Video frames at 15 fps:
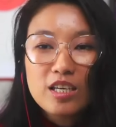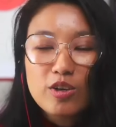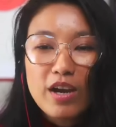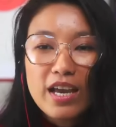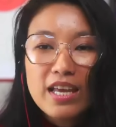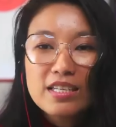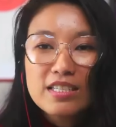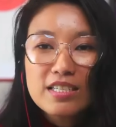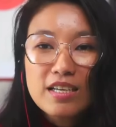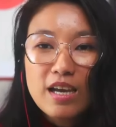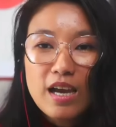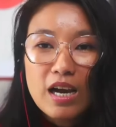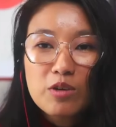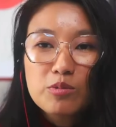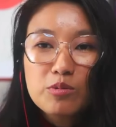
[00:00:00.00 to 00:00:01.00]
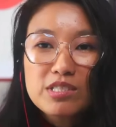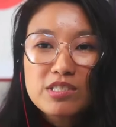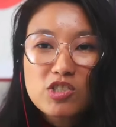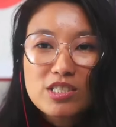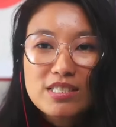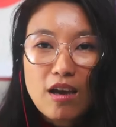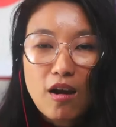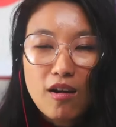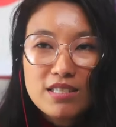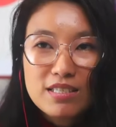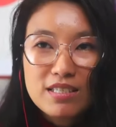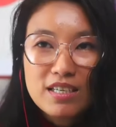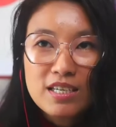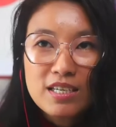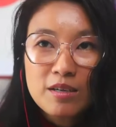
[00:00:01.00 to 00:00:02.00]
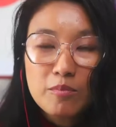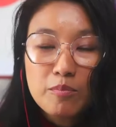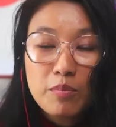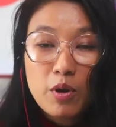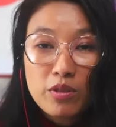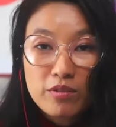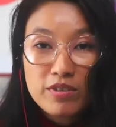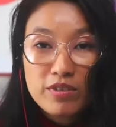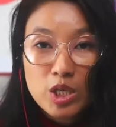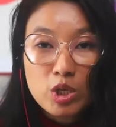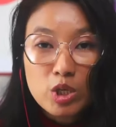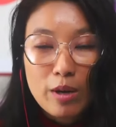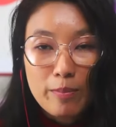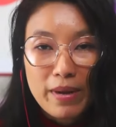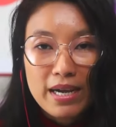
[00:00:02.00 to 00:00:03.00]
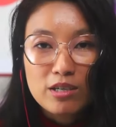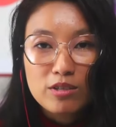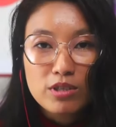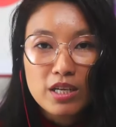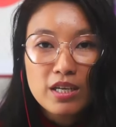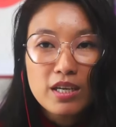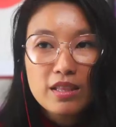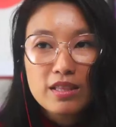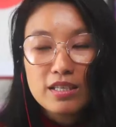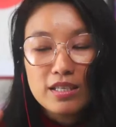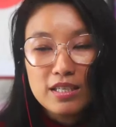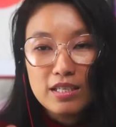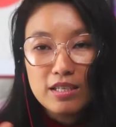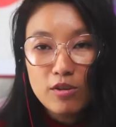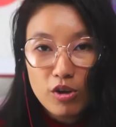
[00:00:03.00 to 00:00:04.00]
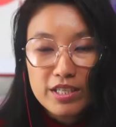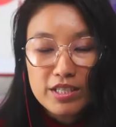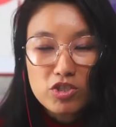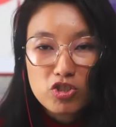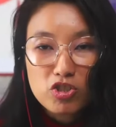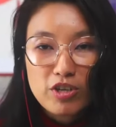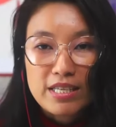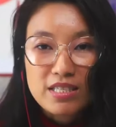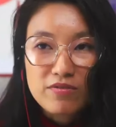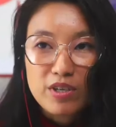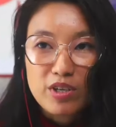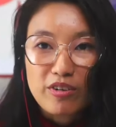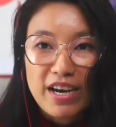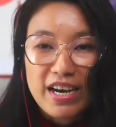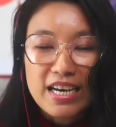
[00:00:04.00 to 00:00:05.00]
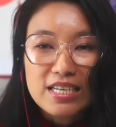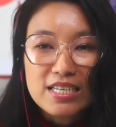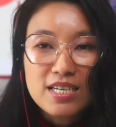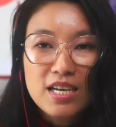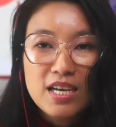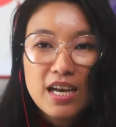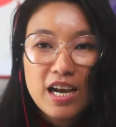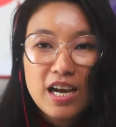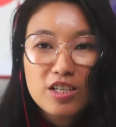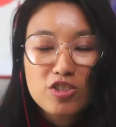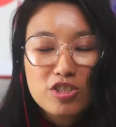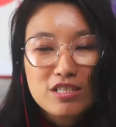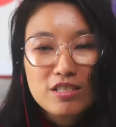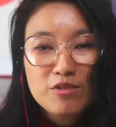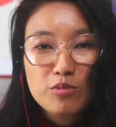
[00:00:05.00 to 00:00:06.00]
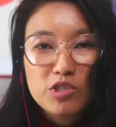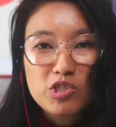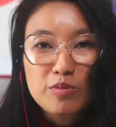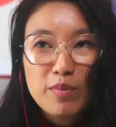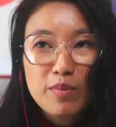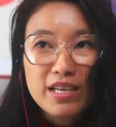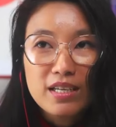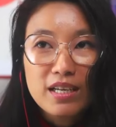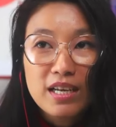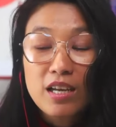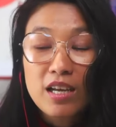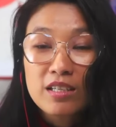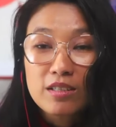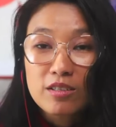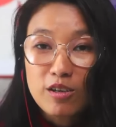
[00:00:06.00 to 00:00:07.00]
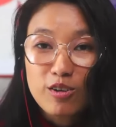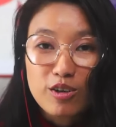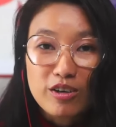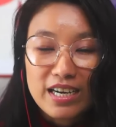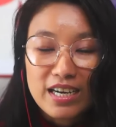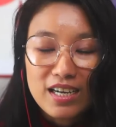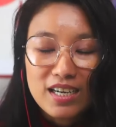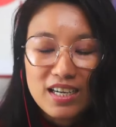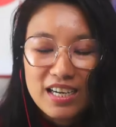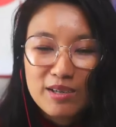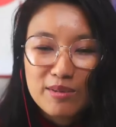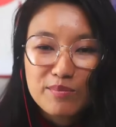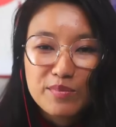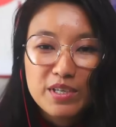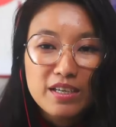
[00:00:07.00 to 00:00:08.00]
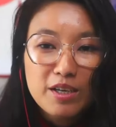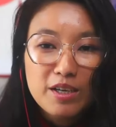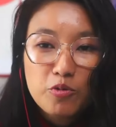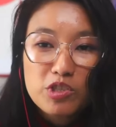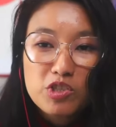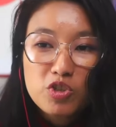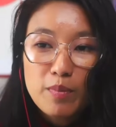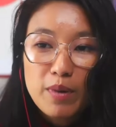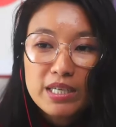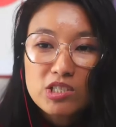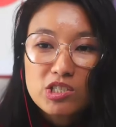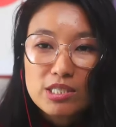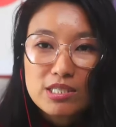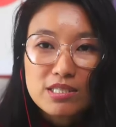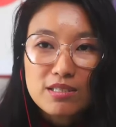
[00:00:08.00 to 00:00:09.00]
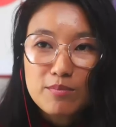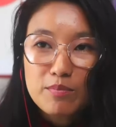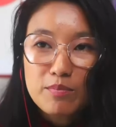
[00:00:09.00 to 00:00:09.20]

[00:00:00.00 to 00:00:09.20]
you. And I was just asking both of you about the knowledge transfer, right? Jocelyn, would you mind, and Gloria, would you mind just